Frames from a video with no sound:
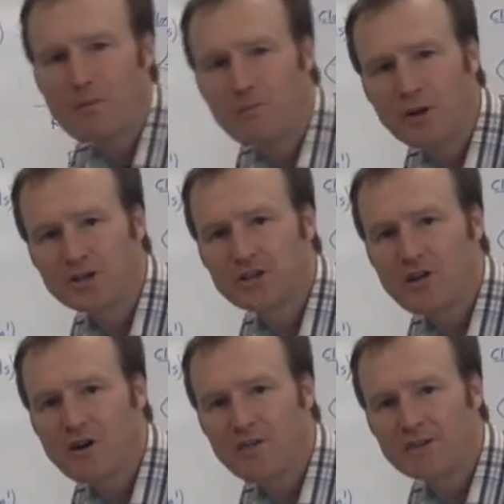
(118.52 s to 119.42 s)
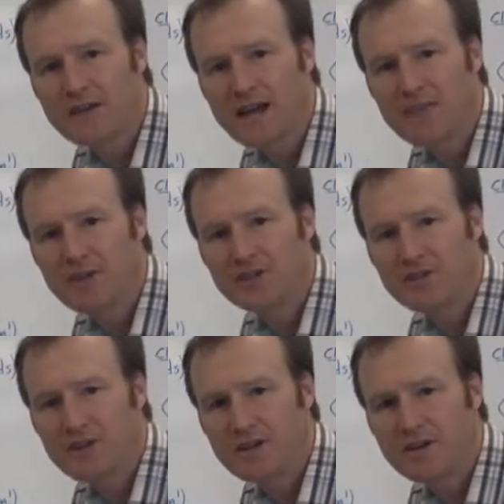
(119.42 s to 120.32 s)
pushing on this lab bench
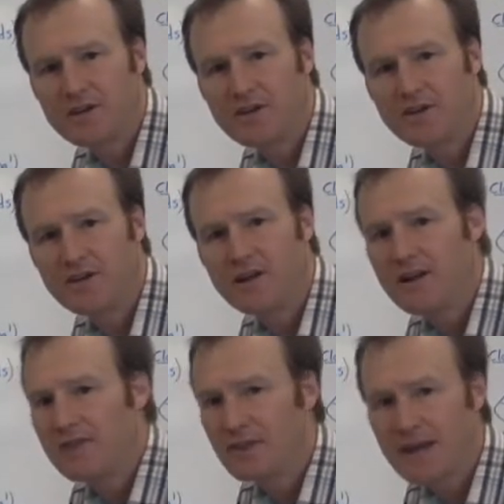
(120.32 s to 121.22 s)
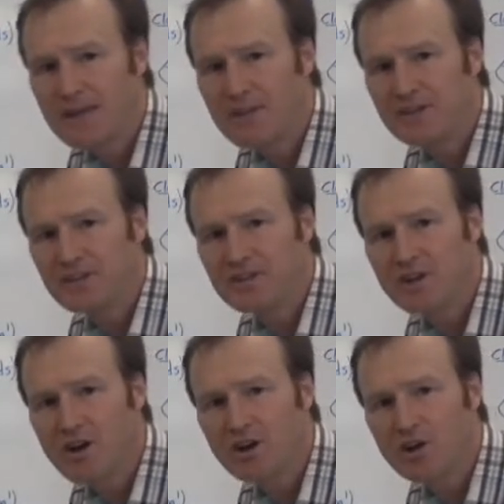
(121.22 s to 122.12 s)
right here. The lab bench is
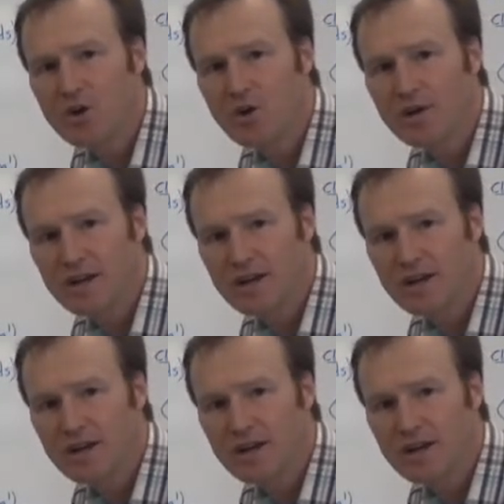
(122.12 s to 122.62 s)
not going